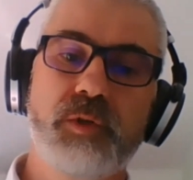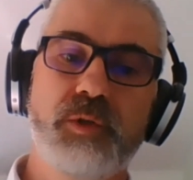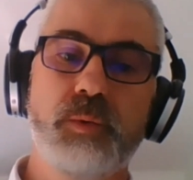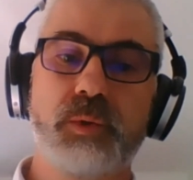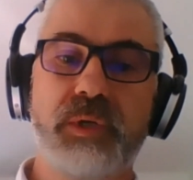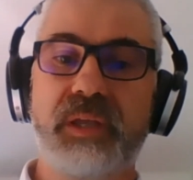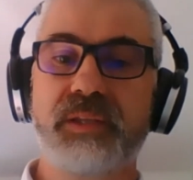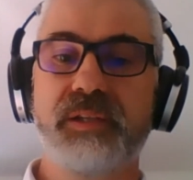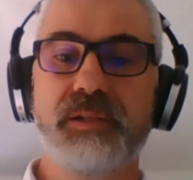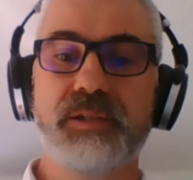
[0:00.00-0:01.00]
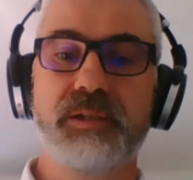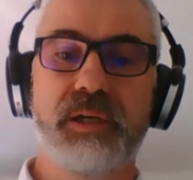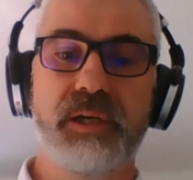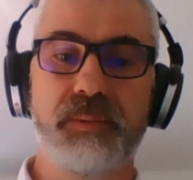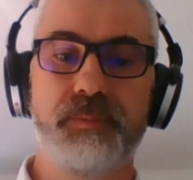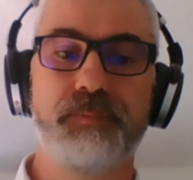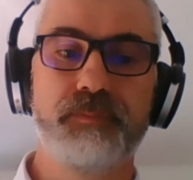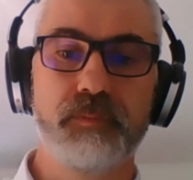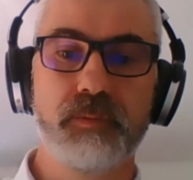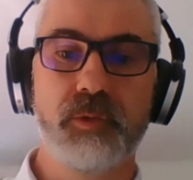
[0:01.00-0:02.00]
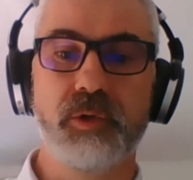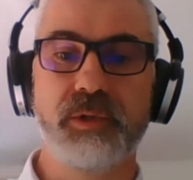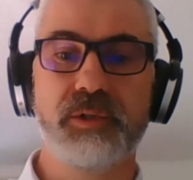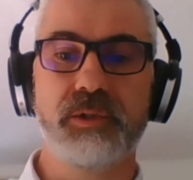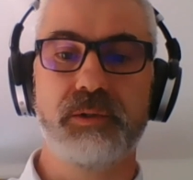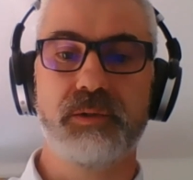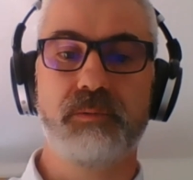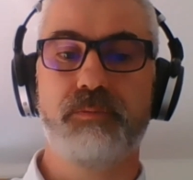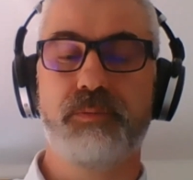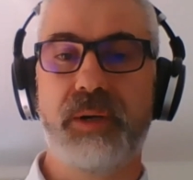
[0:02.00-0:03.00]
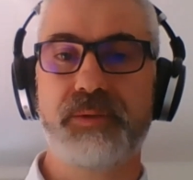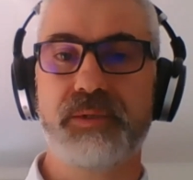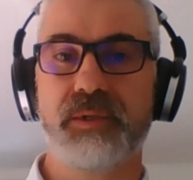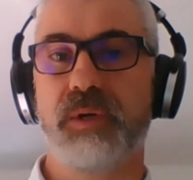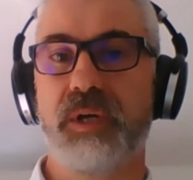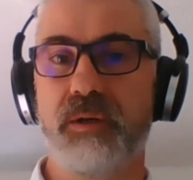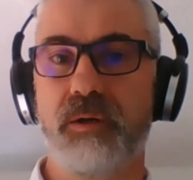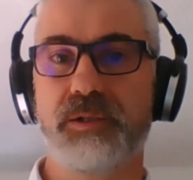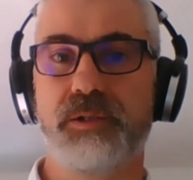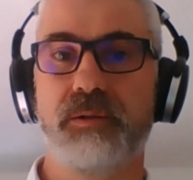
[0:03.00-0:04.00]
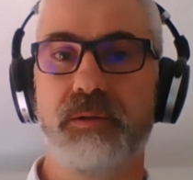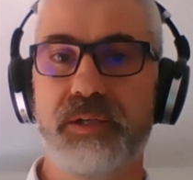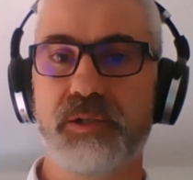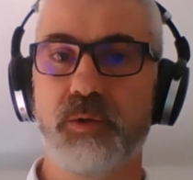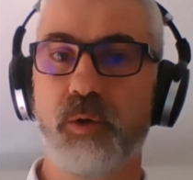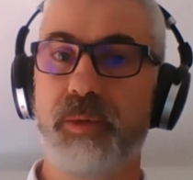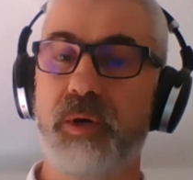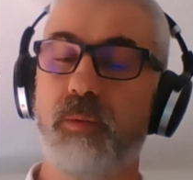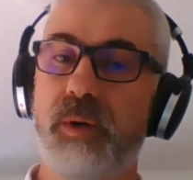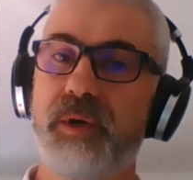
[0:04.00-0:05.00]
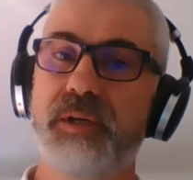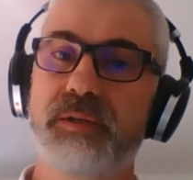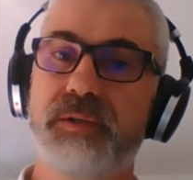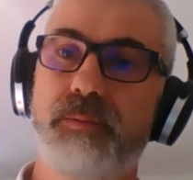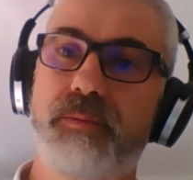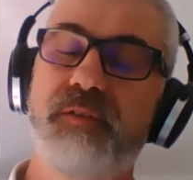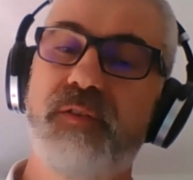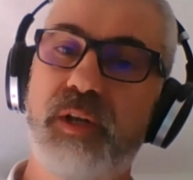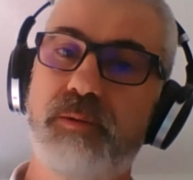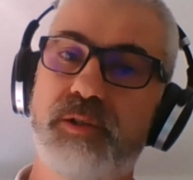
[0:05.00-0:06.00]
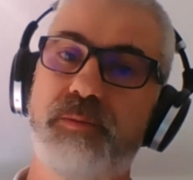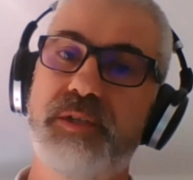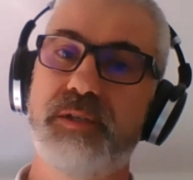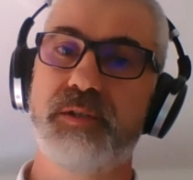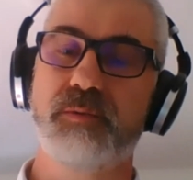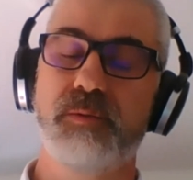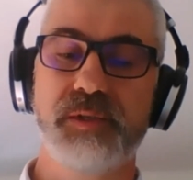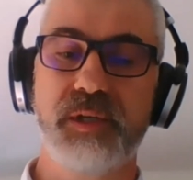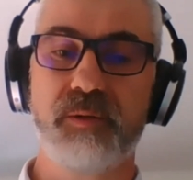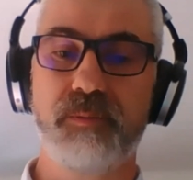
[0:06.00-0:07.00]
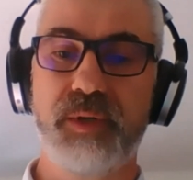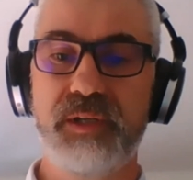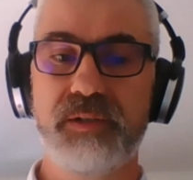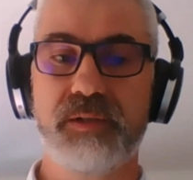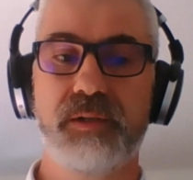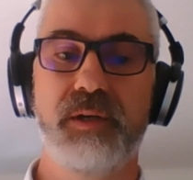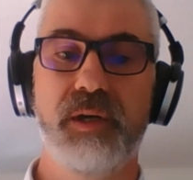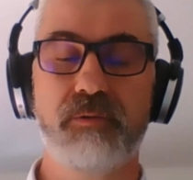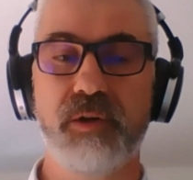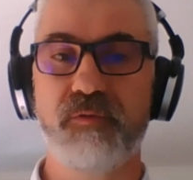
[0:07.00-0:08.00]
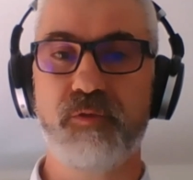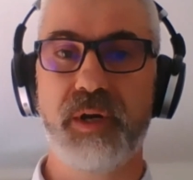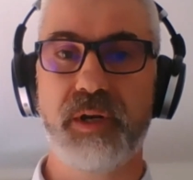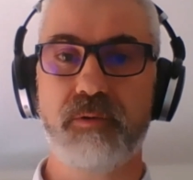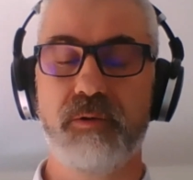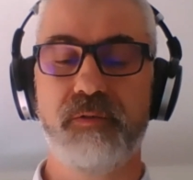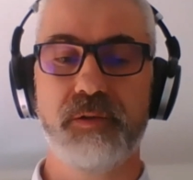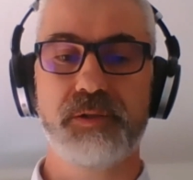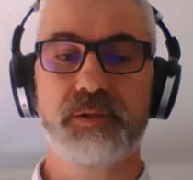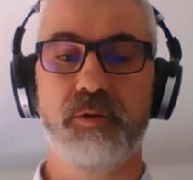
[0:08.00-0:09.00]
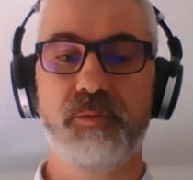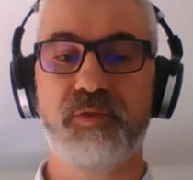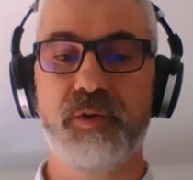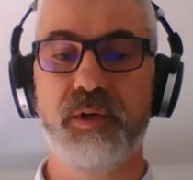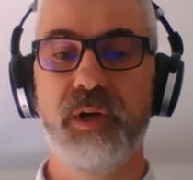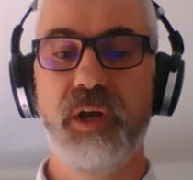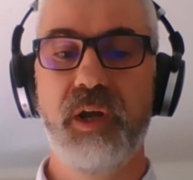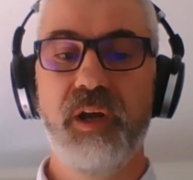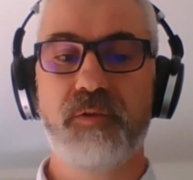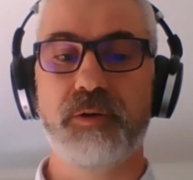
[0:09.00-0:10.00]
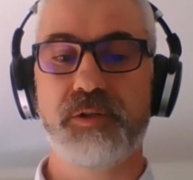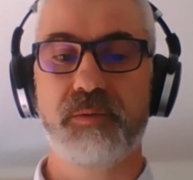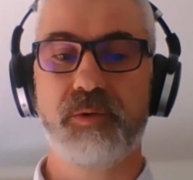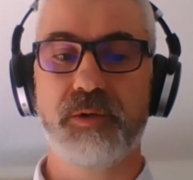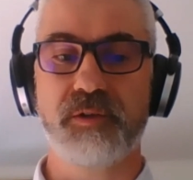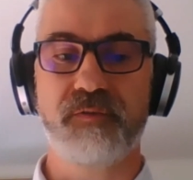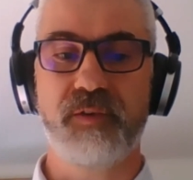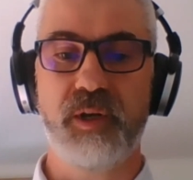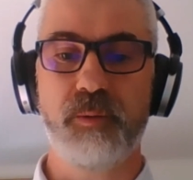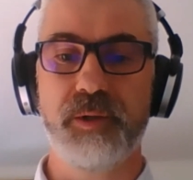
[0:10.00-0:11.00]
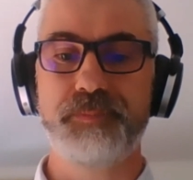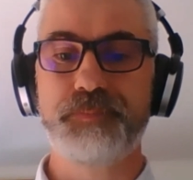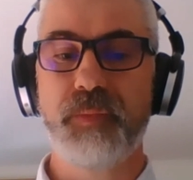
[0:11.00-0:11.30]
So Kathleen is going to perhaps as well also let us know about what might be available to businesses once they complete Green for Micro, if there's scope for further support or follow on.